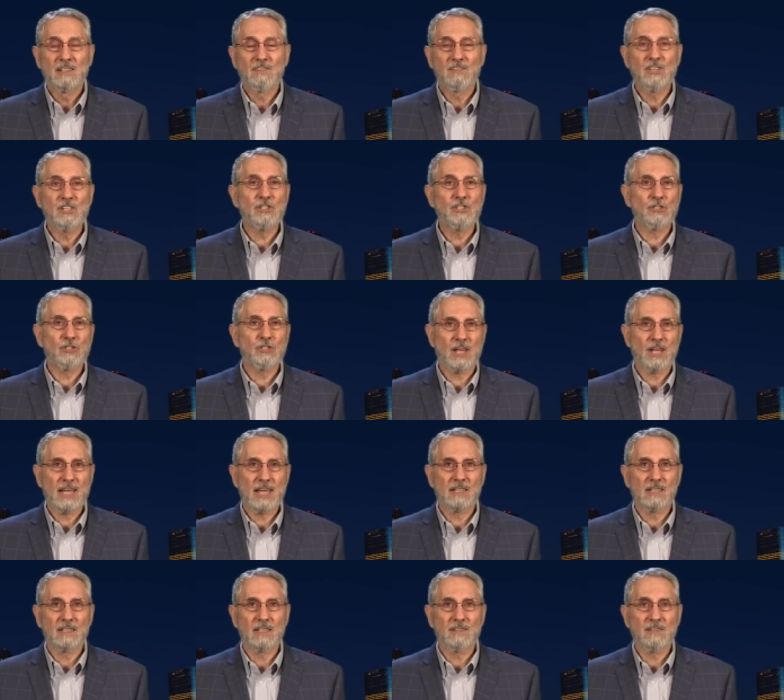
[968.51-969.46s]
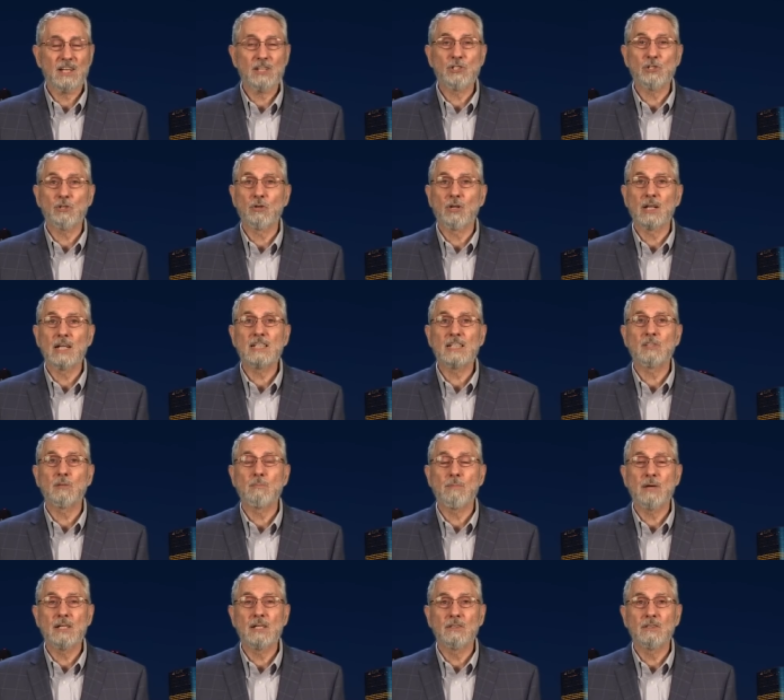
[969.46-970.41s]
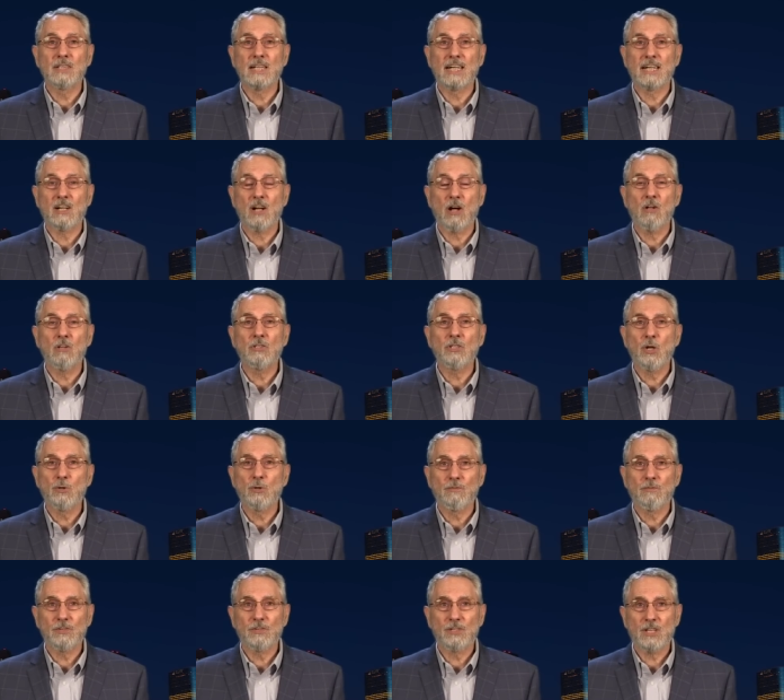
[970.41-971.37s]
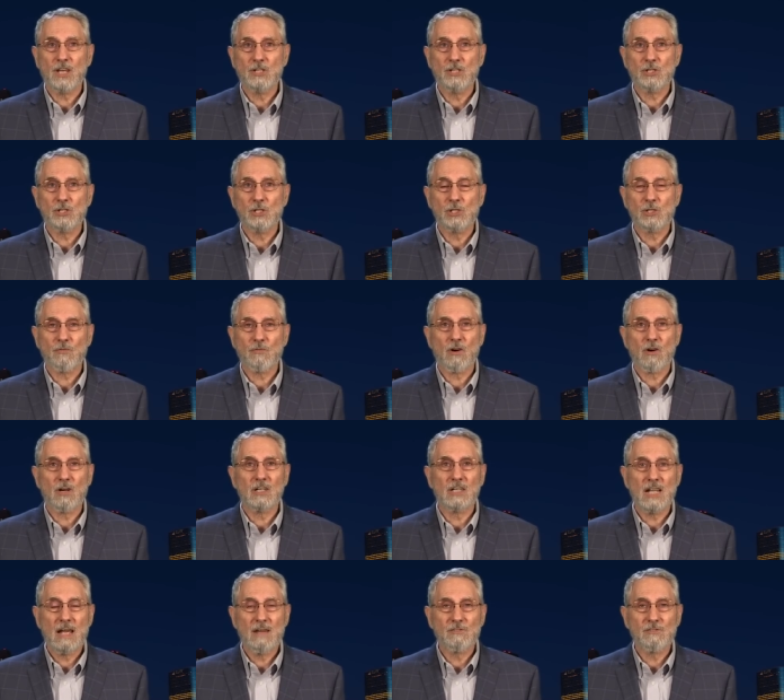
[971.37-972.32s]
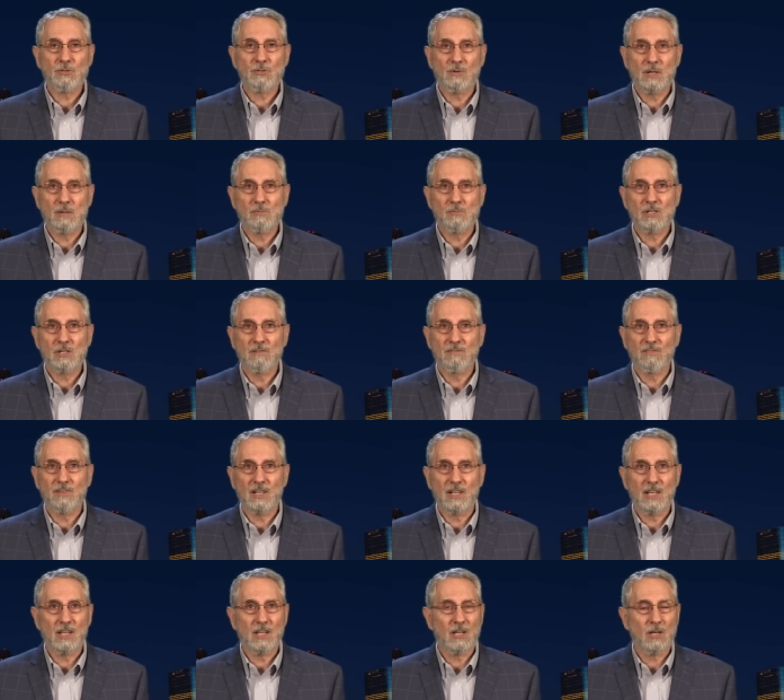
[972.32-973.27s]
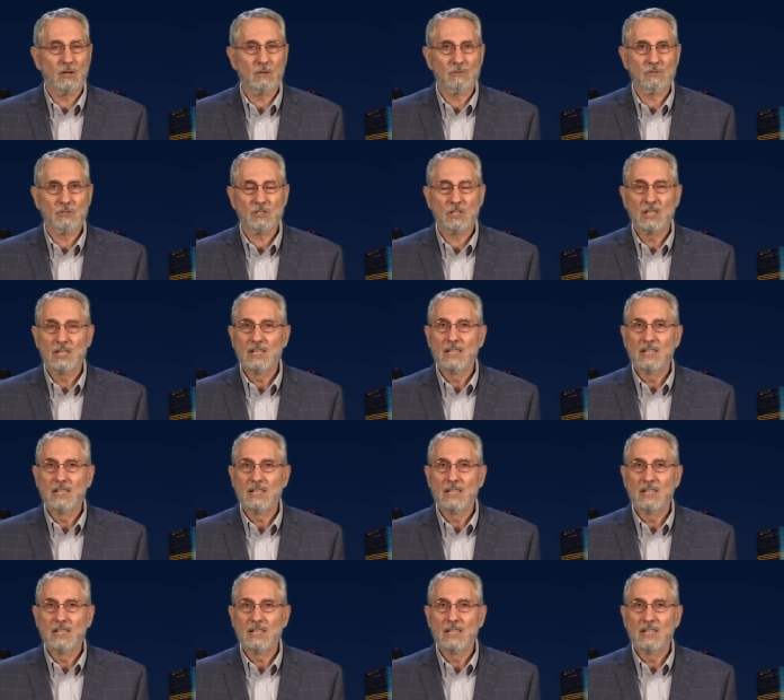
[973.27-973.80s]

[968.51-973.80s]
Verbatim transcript: this channel and that you click the bell to get all notifications for our live streams and videos.